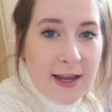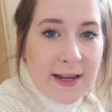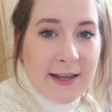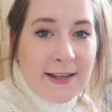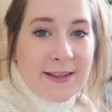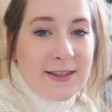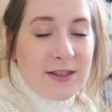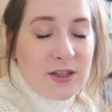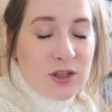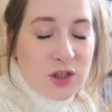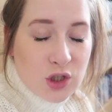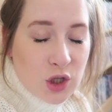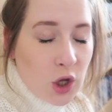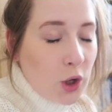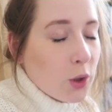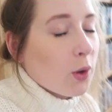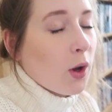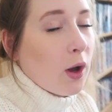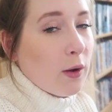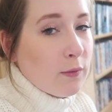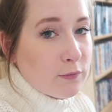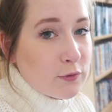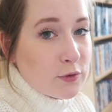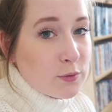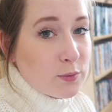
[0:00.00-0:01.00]
is so
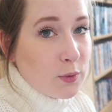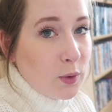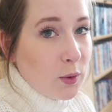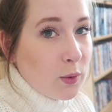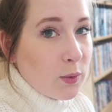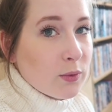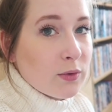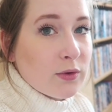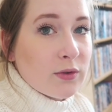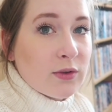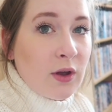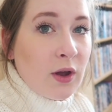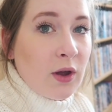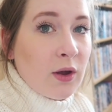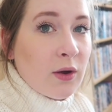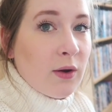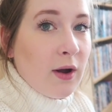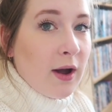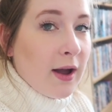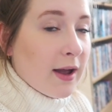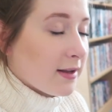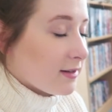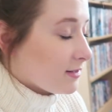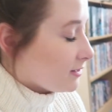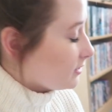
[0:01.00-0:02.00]
comfortable so
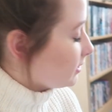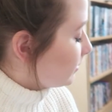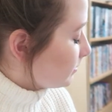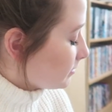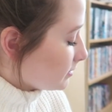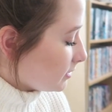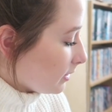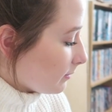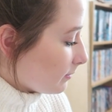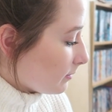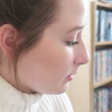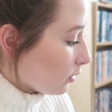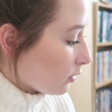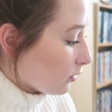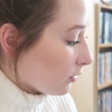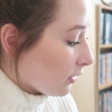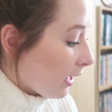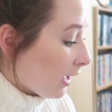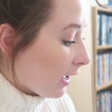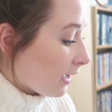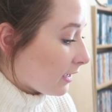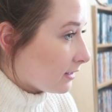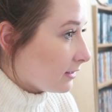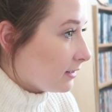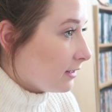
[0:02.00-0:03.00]
I ended up sleeping on
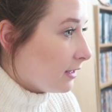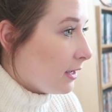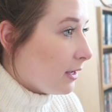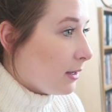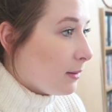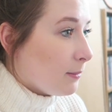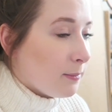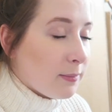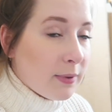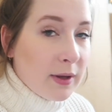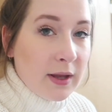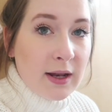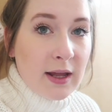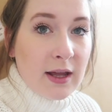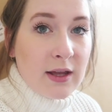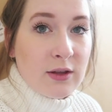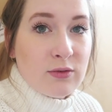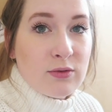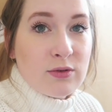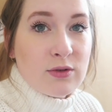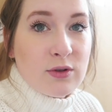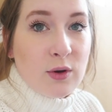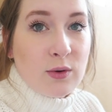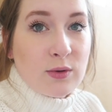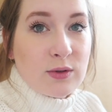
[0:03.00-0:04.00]
that but it
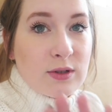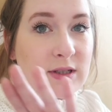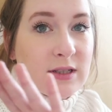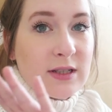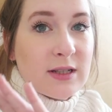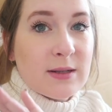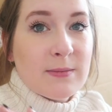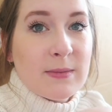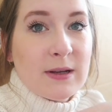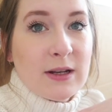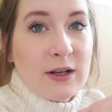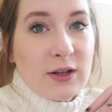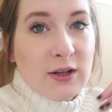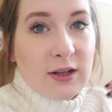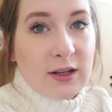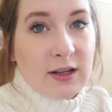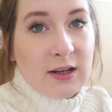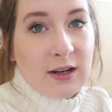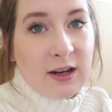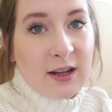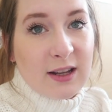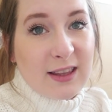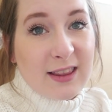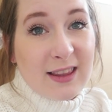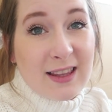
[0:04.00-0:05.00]
has resulted in me
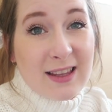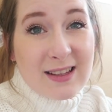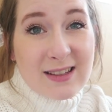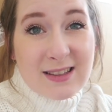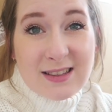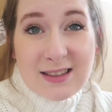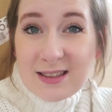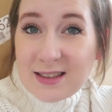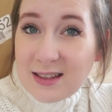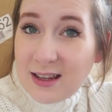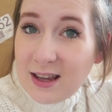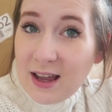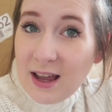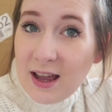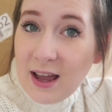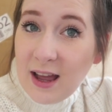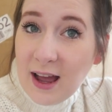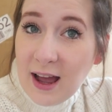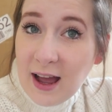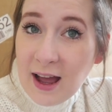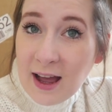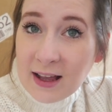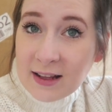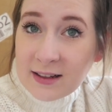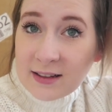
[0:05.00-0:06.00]
looking like this
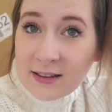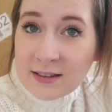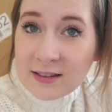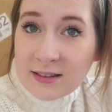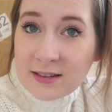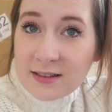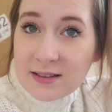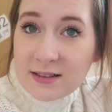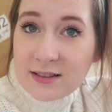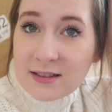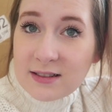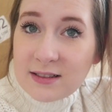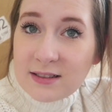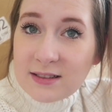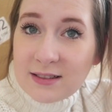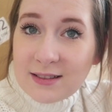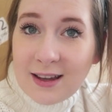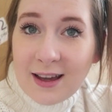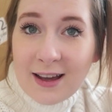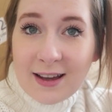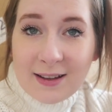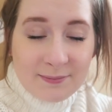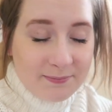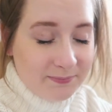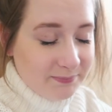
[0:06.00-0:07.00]
and
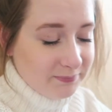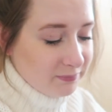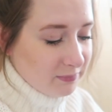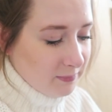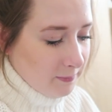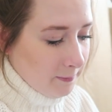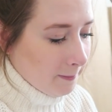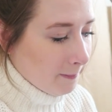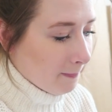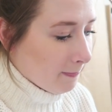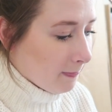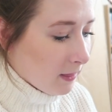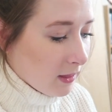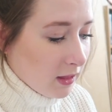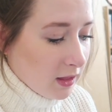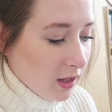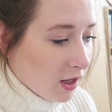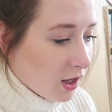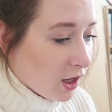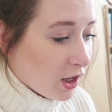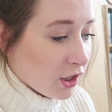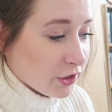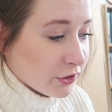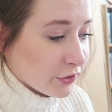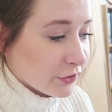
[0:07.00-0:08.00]
yeah
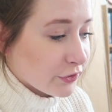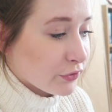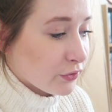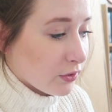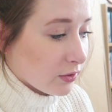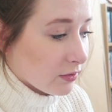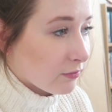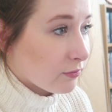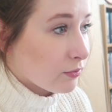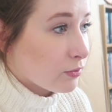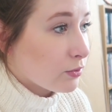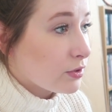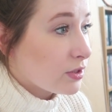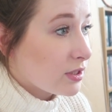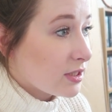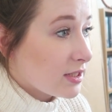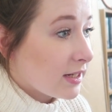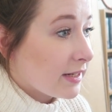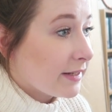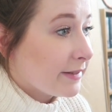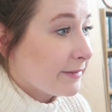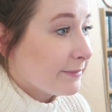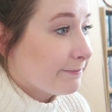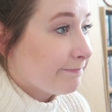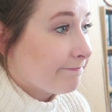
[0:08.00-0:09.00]
I look dreadful
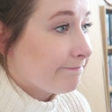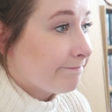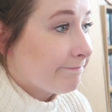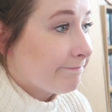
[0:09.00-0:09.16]
today.